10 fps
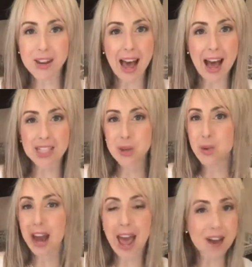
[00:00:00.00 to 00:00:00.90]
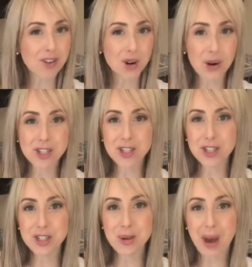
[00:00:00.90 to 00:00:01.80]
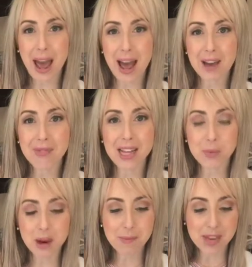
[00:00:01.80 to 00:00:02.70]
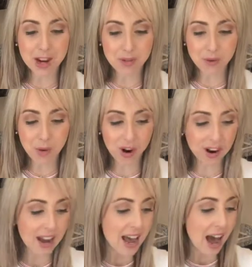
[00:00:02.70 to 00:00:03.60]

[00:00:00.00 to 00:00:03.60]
to ask whatever questions you have. That's what I'm here for.